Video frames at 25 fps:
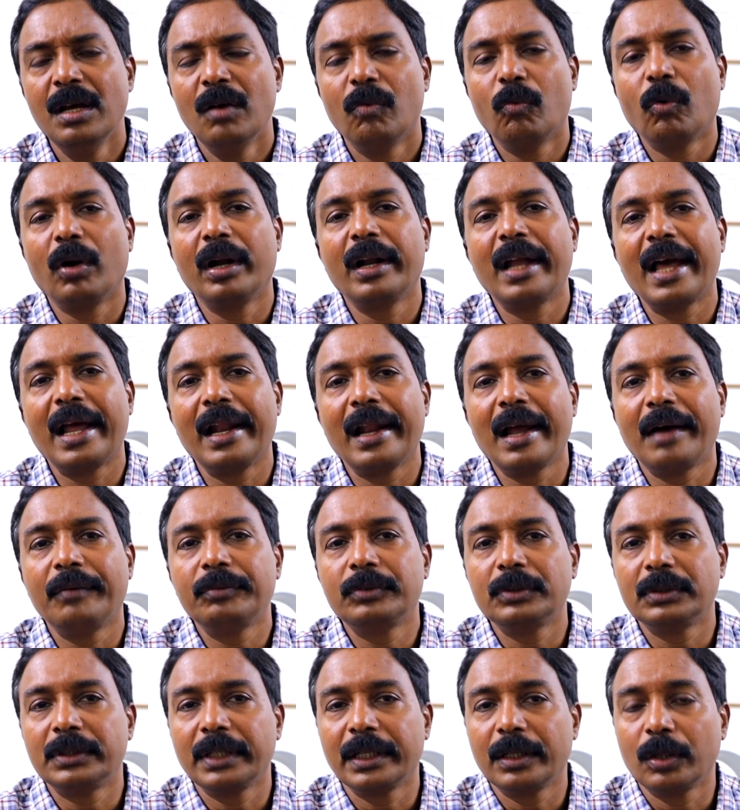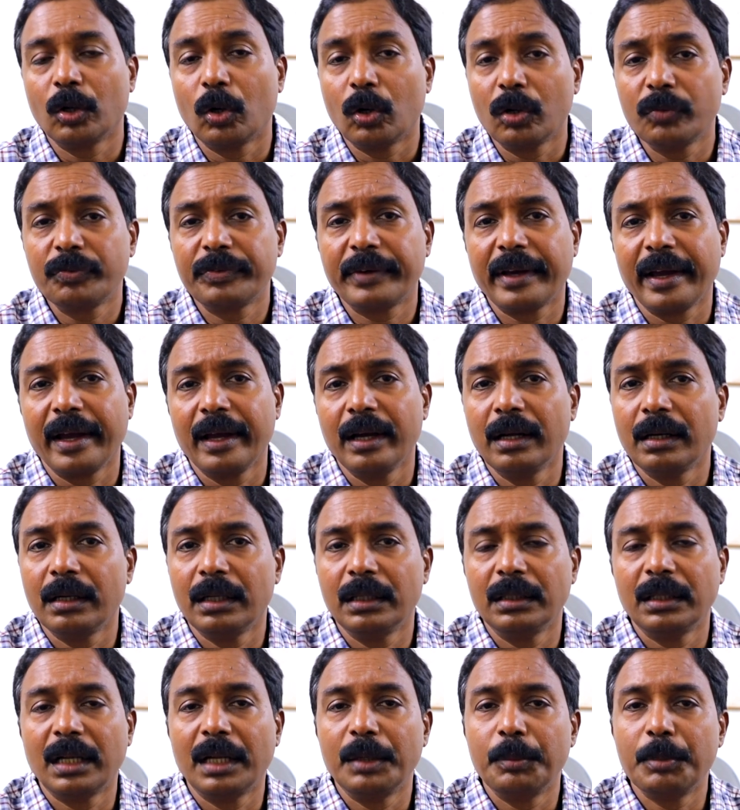One will have to take a lot of care
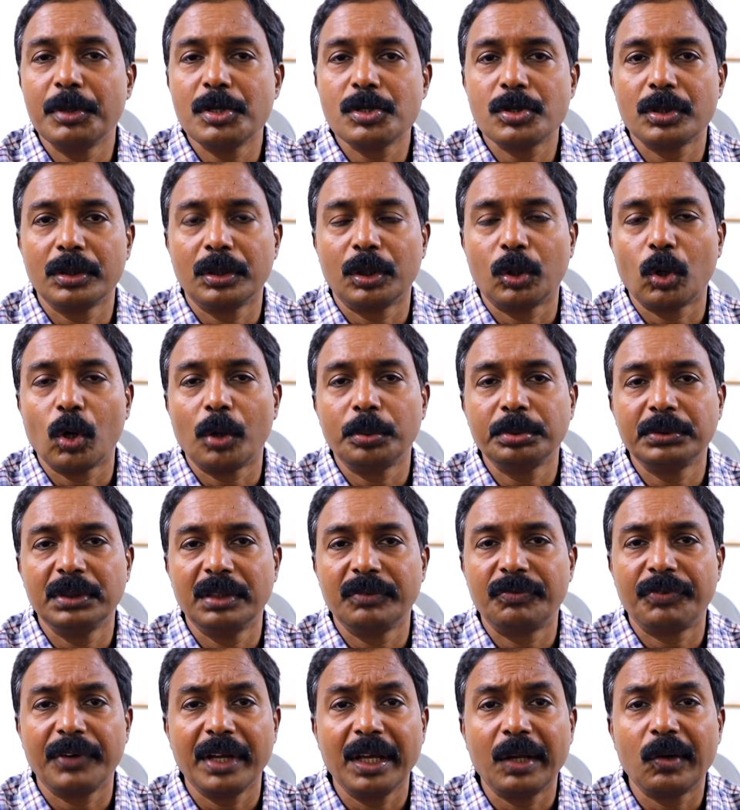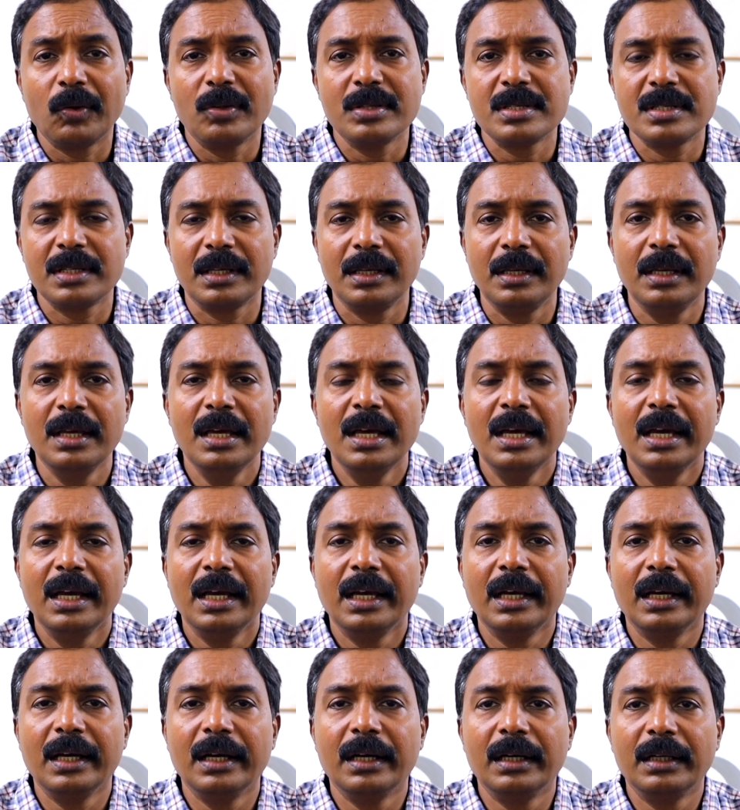and administer the drops. The frequency,
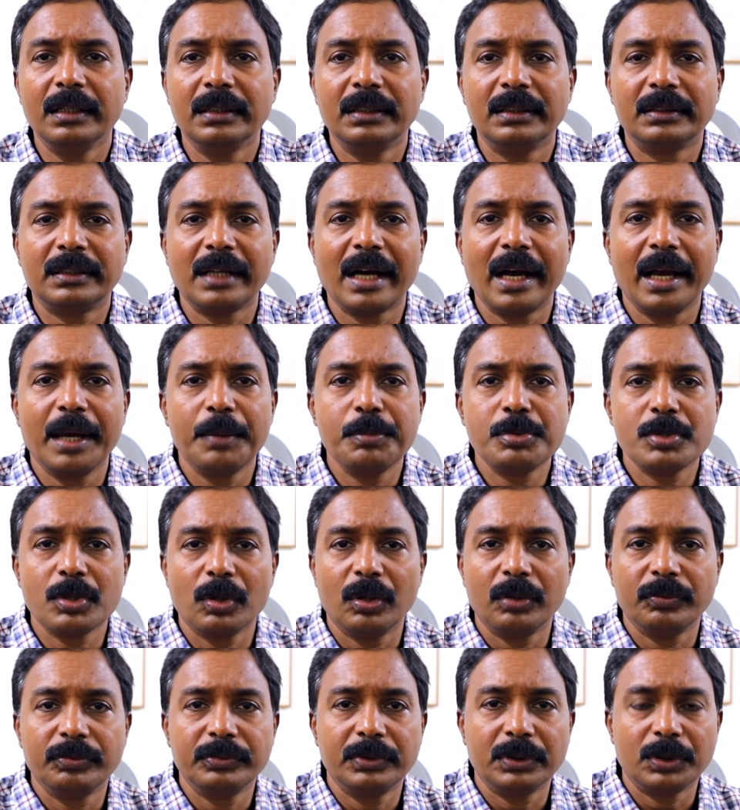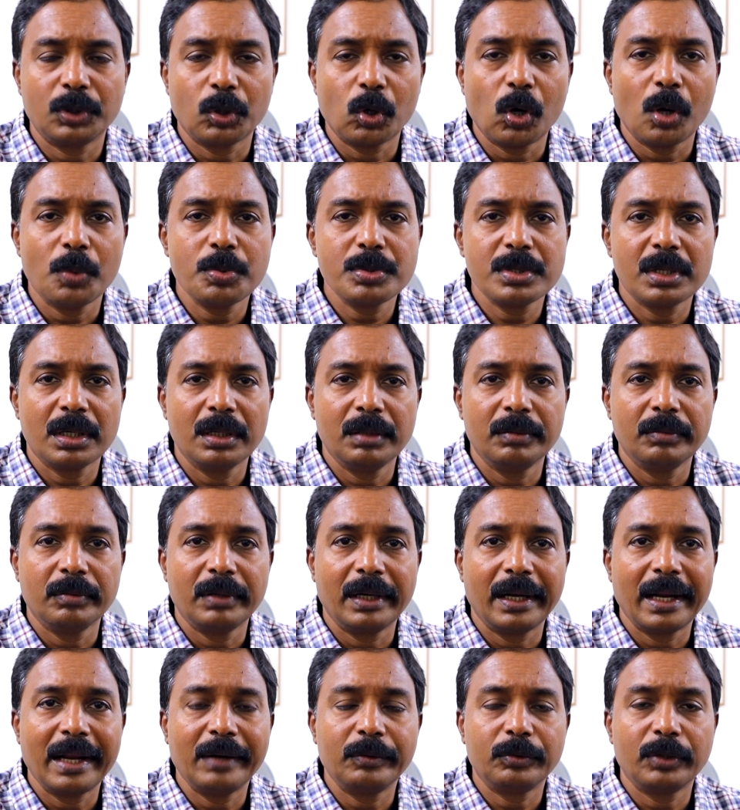the types of the drops have to
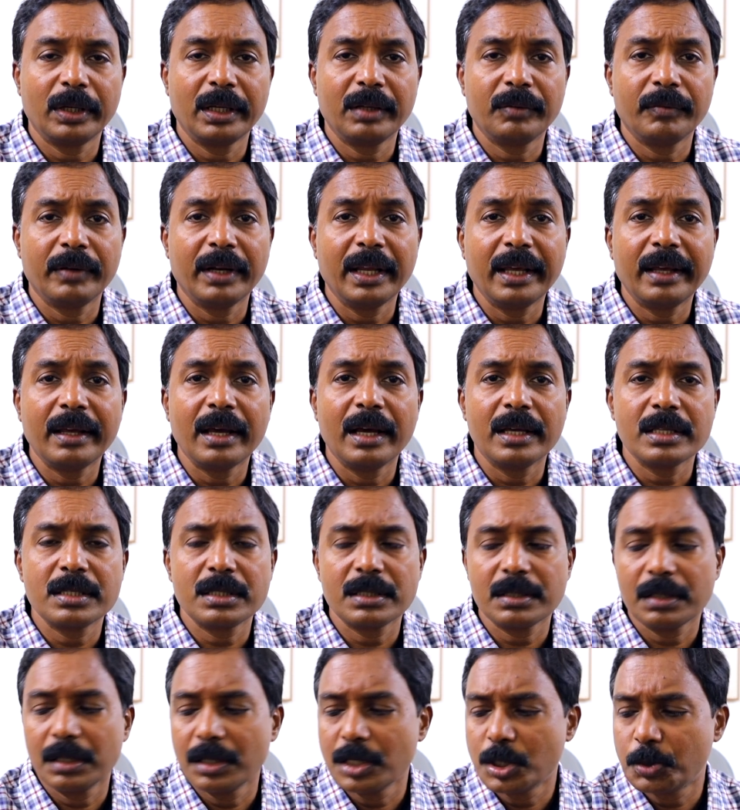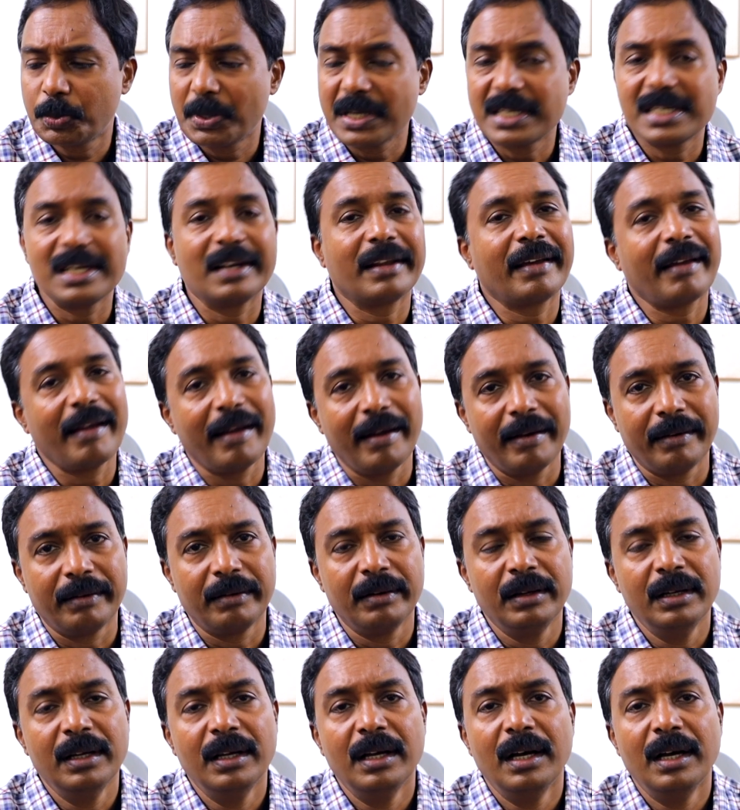take very special care.